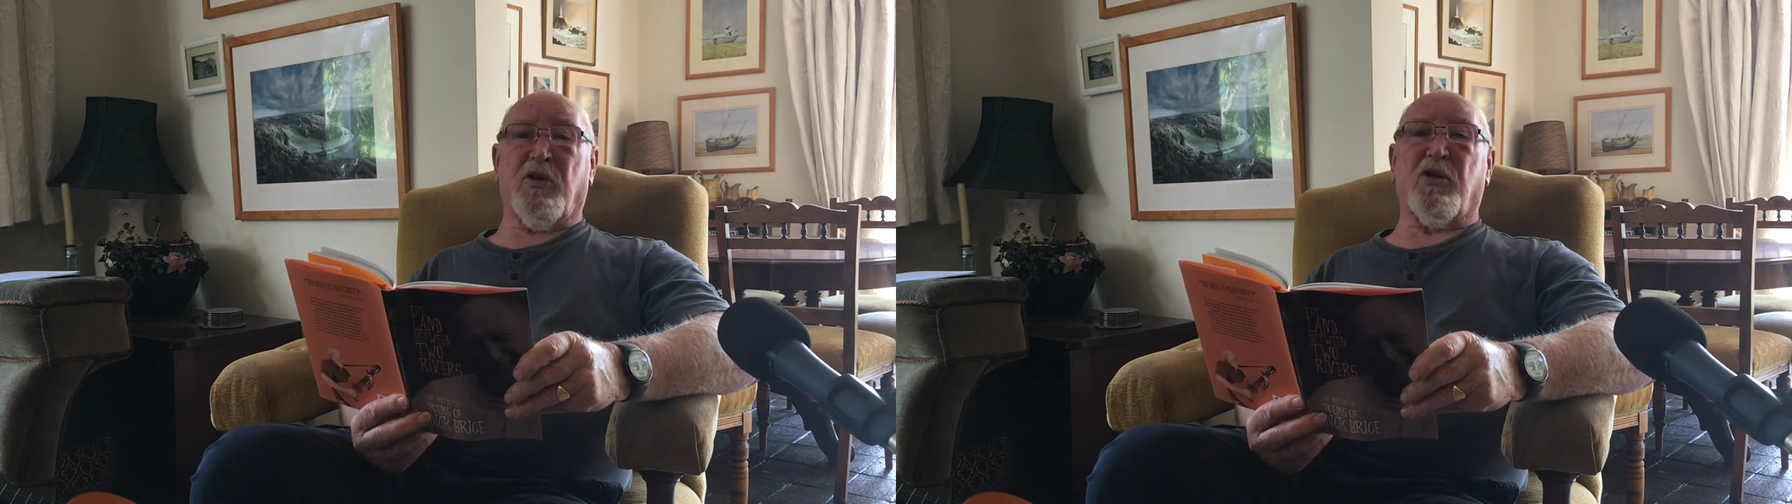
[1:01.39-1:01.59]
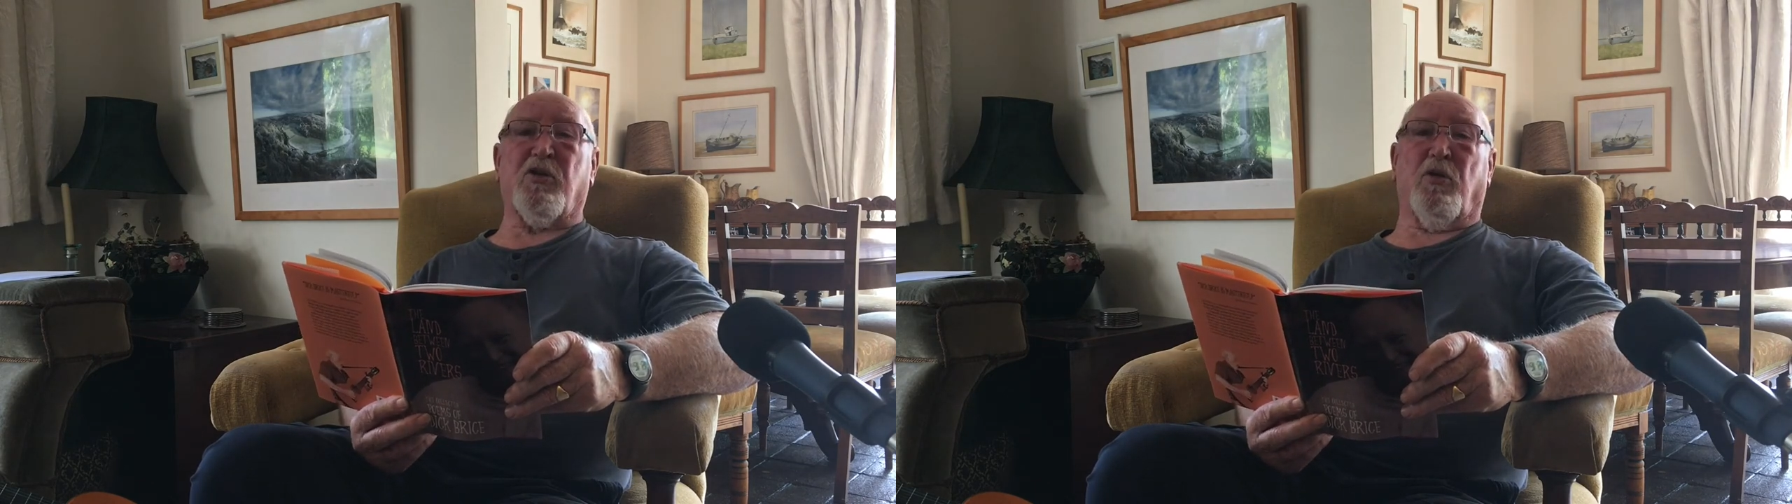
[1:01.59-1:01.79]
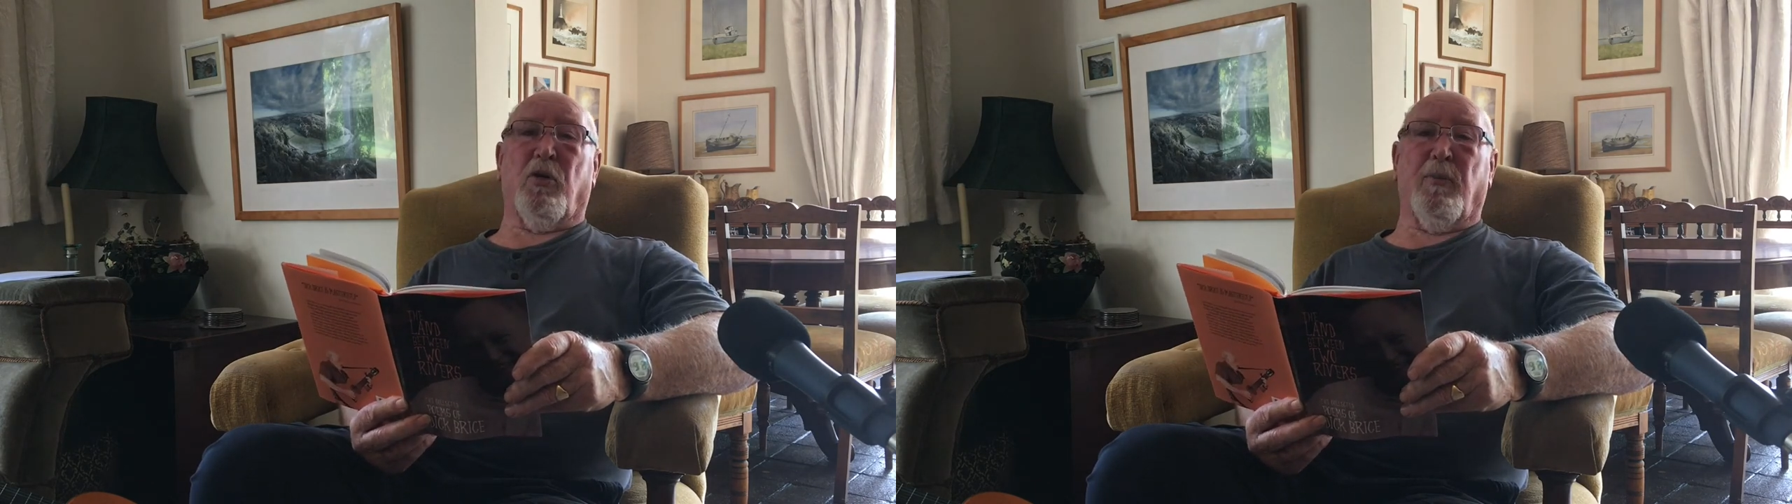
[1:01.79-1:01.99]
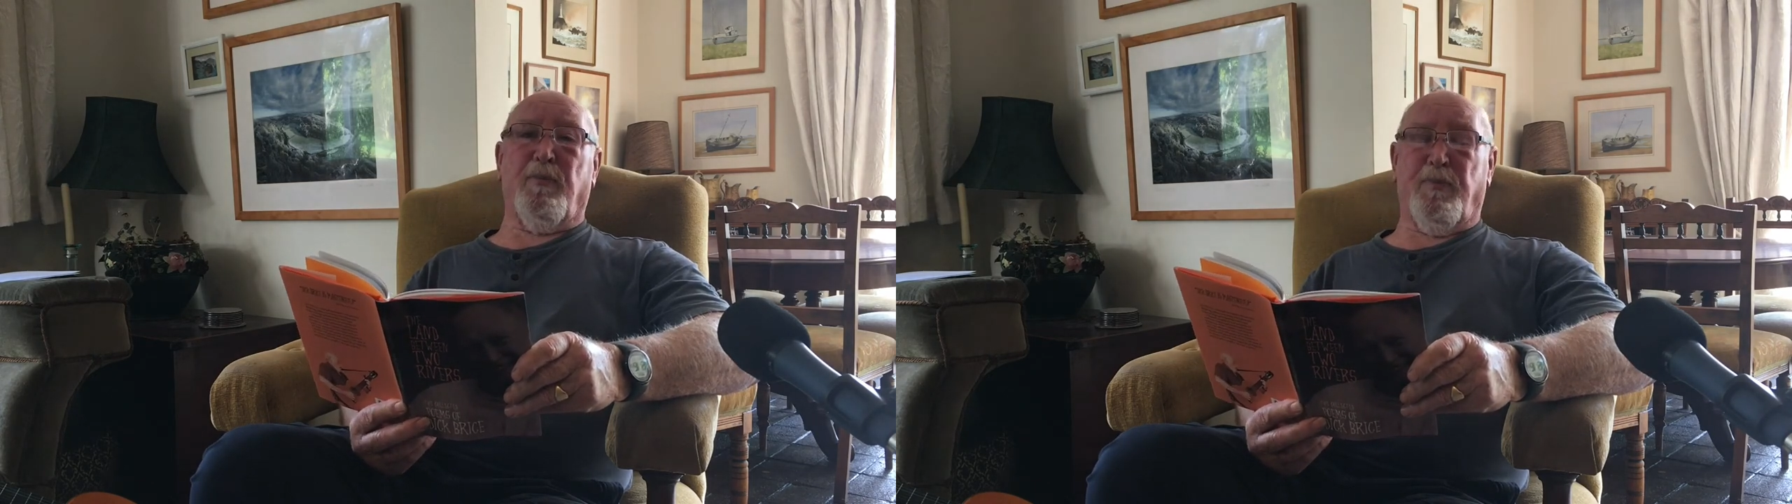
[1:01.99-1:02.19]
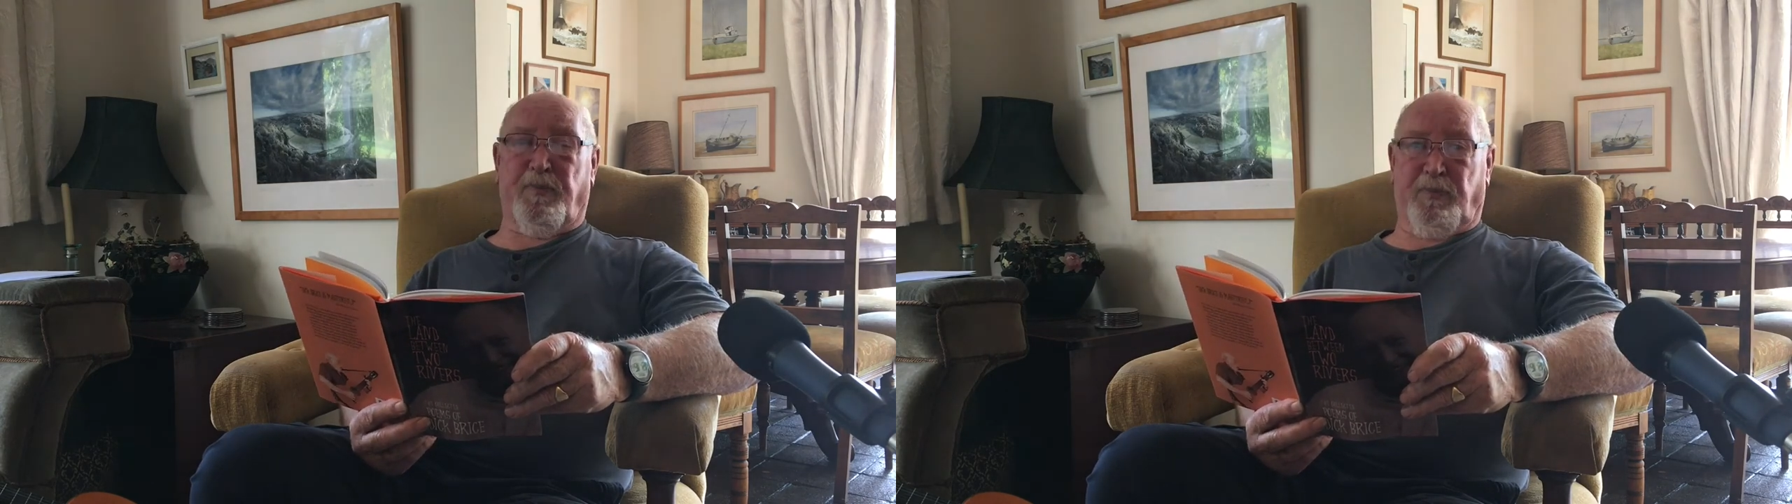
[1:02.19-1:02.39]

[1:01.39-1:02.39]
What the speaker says: storm.